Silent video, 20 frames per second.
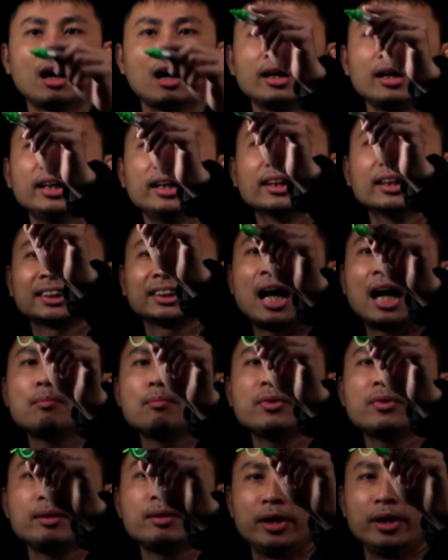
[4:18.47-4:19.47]
in a
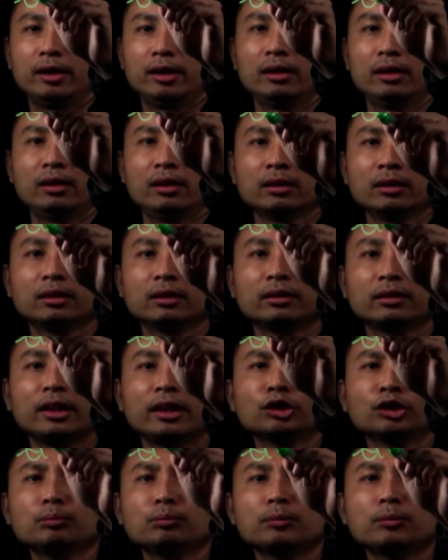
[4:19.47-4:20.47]
timely manner. There
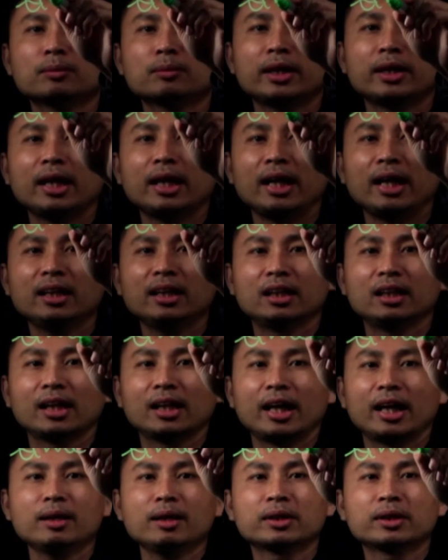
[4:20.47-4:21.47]
shouldn't be any
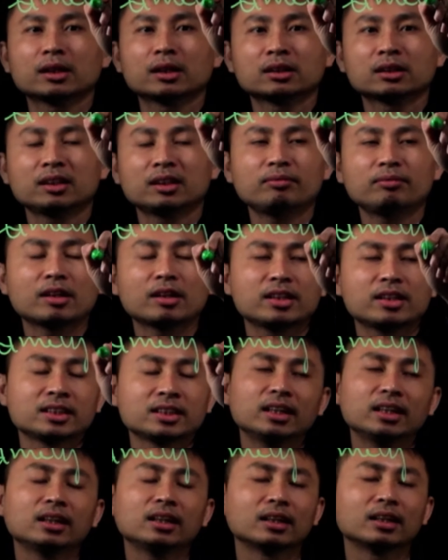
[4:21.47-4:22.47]
delay, because if there is
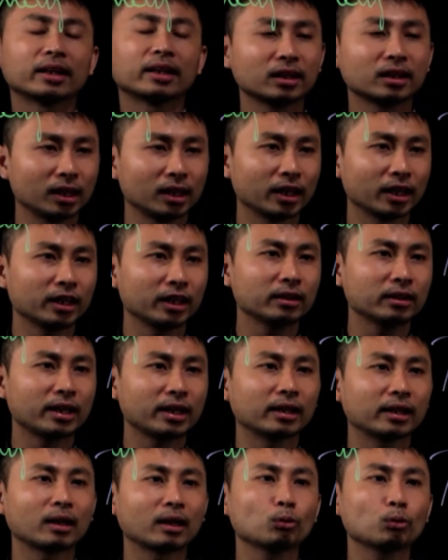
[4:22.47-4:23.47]
any delay,
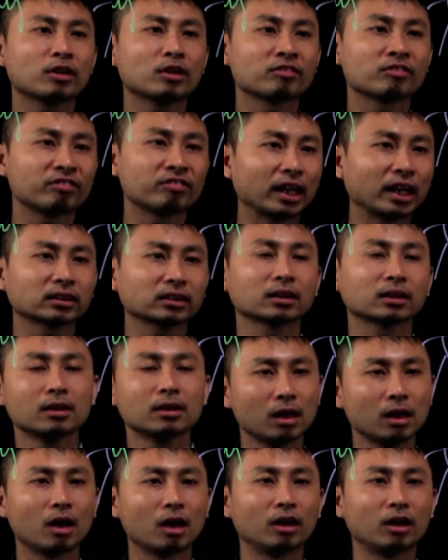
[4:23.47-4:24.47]
then that will affect
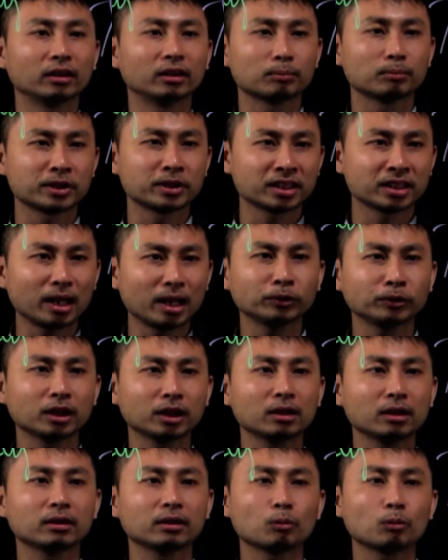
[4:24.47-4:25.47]
on the
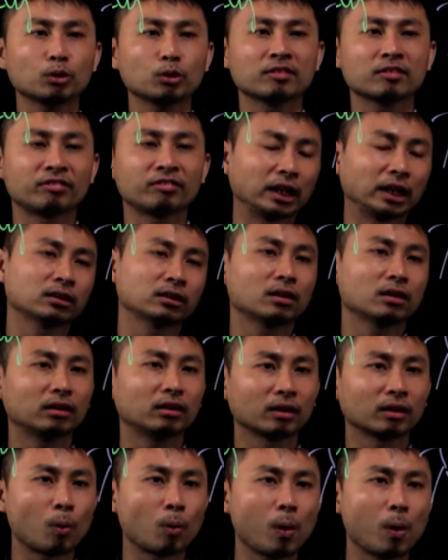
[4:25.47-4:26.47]
perception, that will affect
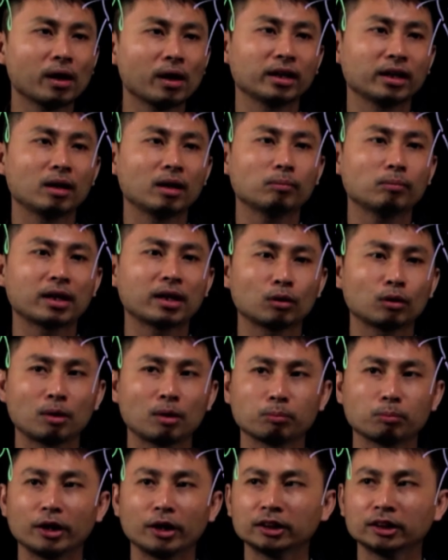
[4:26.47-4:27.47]
on the quality of the
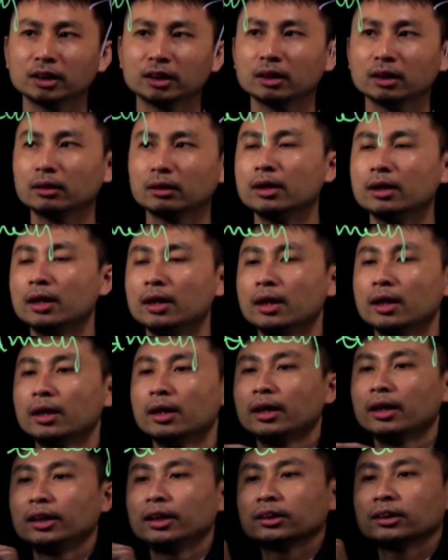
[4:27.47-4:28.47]
collaboration.
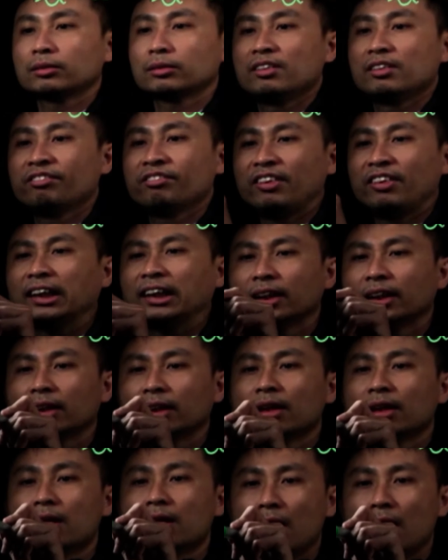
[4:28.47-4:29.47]
It's reflected
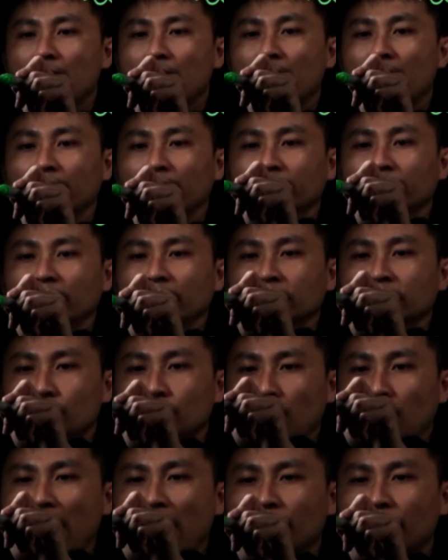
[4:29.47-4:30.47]
on the
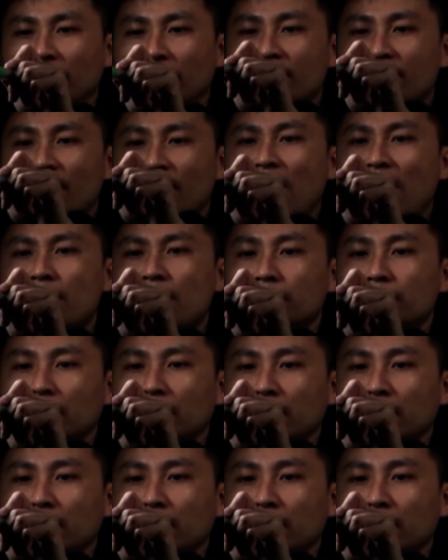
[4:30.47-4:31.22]
surrounding environment,